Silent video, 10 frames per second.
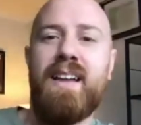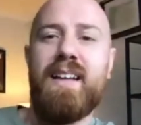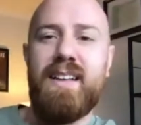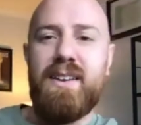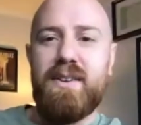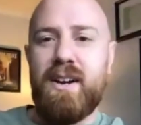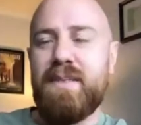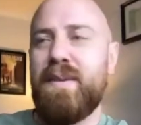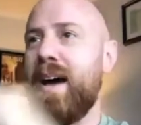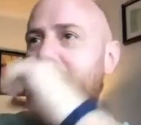You talked
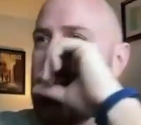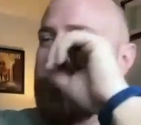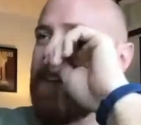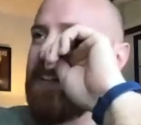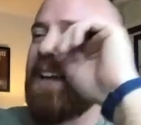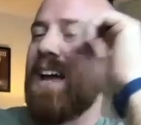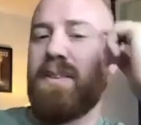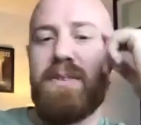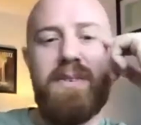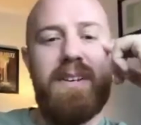about how
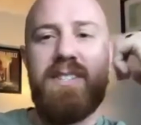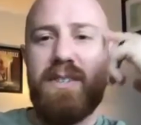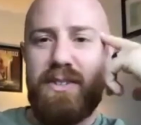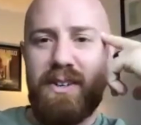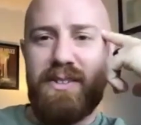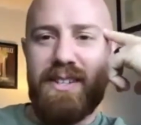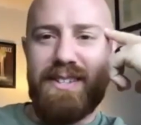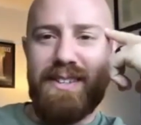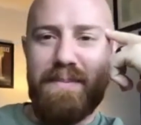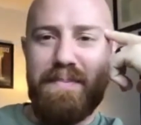traditional churches are
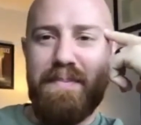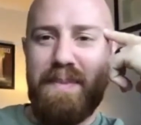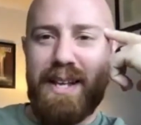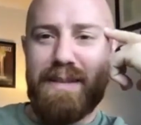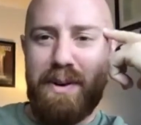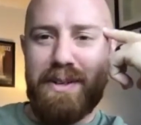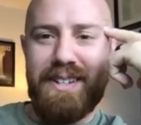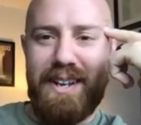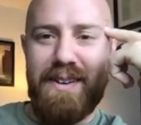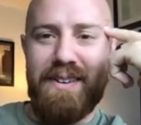the biggest
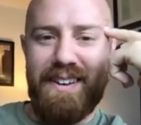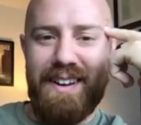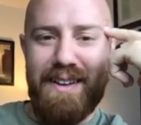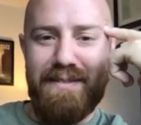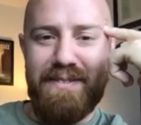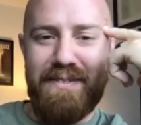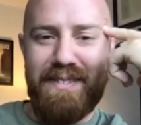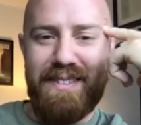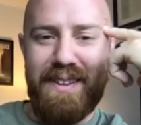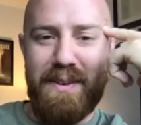persecutor of
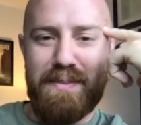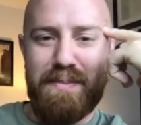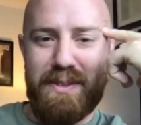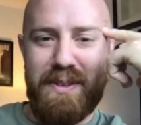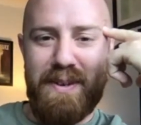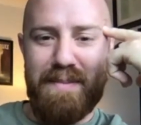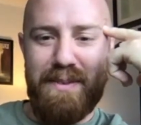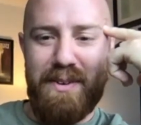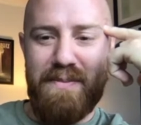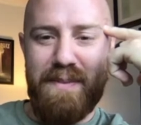those pursuing
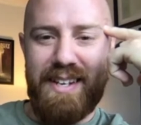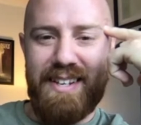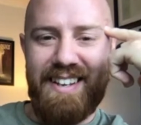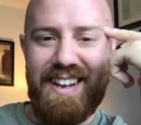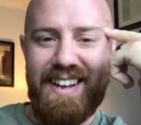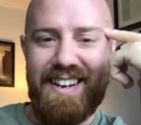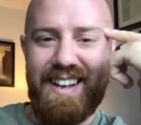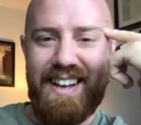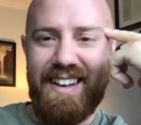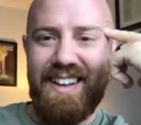movement. And
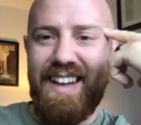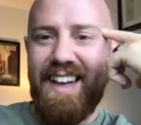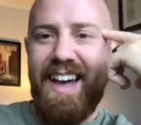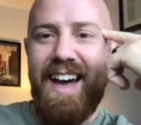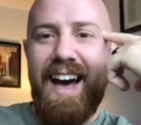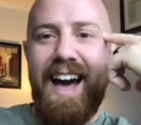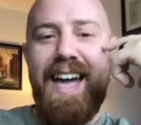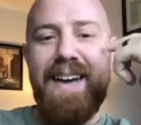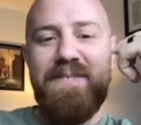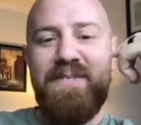I
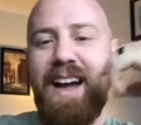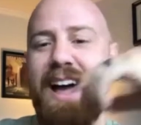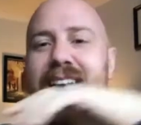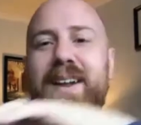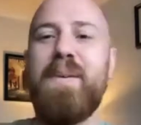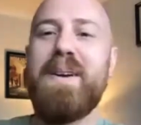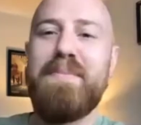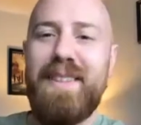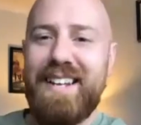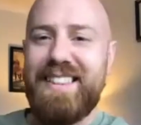have found, and I don't want to be
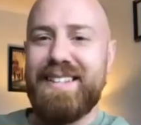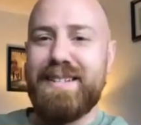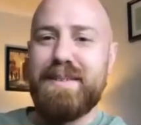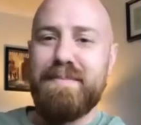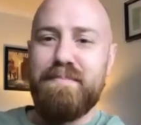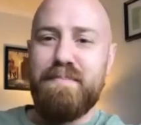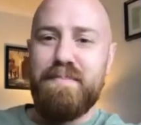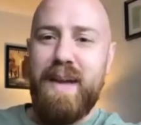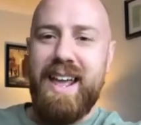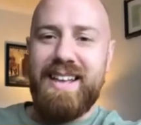like this
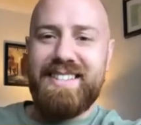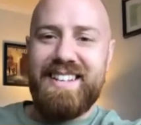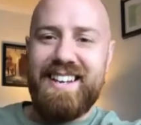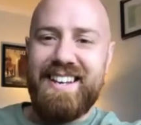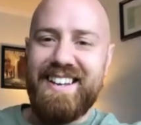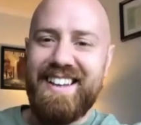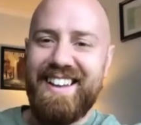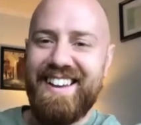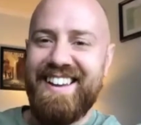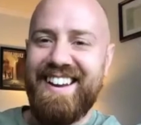pansy,
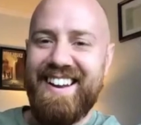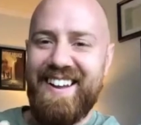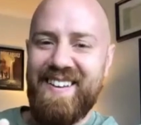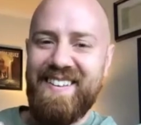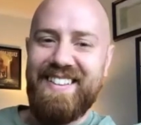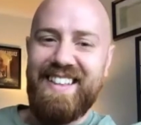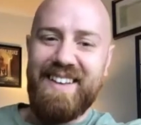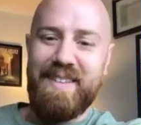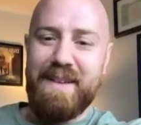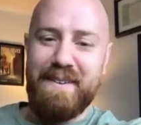you know, like
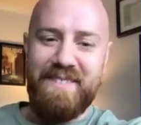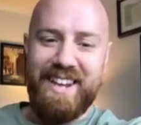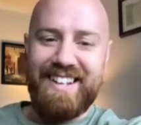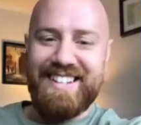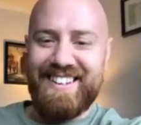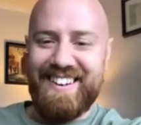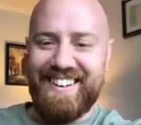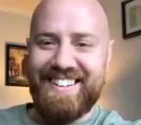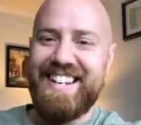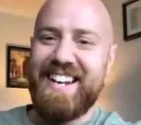I got my feelings
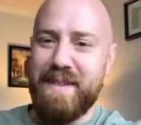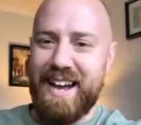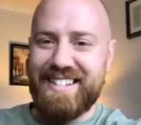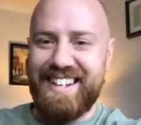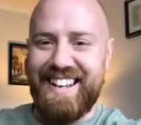hurt. Shut up, Isaac.